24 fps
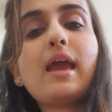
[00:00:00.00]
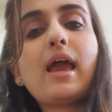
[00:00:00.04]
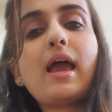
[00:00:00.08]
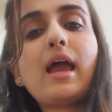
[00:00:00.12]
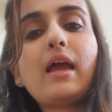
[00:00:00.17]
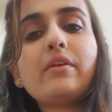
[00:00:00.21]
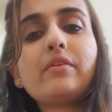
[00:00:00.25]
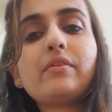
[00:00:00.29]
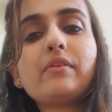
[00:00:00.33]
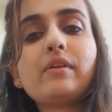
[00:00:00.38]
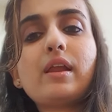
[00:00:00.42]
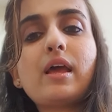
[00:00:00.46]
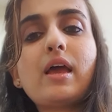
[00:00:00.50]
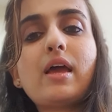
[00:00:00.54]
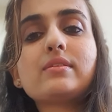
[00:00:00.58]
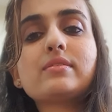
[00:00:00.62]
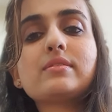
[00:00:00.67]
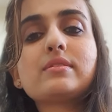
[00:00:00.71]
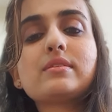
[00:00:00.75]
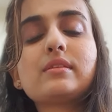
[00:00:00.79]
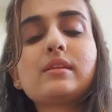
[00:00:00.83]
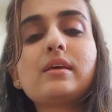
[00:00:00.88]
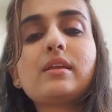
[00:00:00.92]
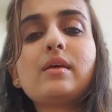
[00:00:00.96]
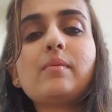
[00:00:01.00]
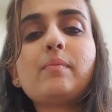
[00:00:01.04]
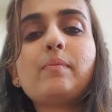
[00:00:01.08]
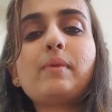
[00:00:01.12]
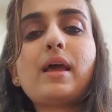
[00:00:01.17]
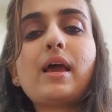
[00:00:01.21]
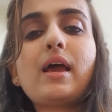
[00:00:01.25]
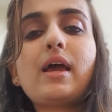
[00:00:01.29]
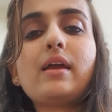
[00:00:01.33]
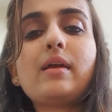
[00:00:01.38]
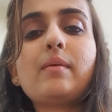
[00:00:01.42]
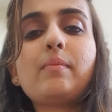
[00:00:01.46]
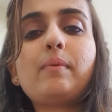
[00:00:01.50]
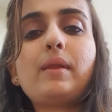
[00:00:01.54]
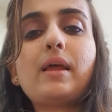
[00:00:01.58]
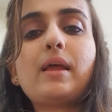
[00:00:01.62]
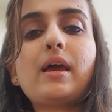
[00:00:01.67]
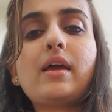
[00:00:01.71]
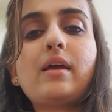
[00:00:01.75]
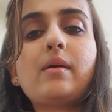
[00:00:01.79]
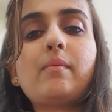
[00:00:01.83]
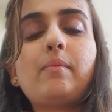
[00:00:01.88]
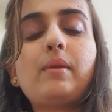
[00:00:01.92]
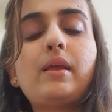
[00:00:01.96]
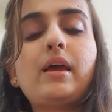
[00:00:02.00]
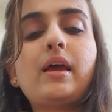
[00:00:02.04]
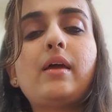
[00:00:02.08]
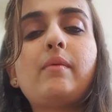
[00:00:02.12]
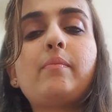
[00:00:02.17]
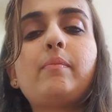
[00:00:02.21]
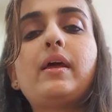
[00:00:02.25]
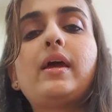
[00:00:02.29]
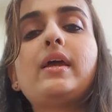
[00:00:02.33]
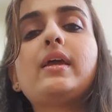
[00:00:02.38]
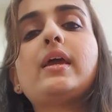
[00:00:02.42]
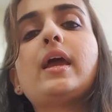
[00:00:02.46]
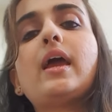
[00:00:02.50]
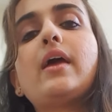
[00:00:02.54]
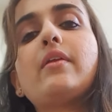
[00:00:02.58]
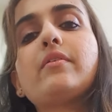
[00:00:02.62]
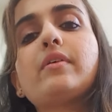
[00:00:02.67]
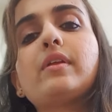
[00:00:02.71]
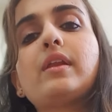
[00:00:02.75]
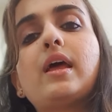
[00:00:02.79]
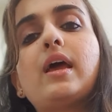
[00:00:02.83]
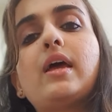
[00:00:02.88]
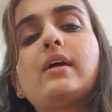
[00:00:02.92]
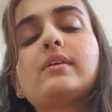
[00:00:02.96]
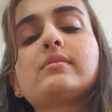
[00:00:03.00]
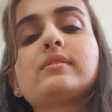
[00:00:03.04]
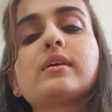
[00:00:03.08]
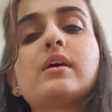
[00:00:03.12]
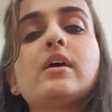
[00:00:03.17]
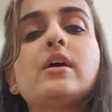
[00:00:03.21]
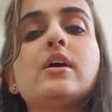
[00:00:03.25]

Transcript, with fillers: and relax then apply apply apply apply and relax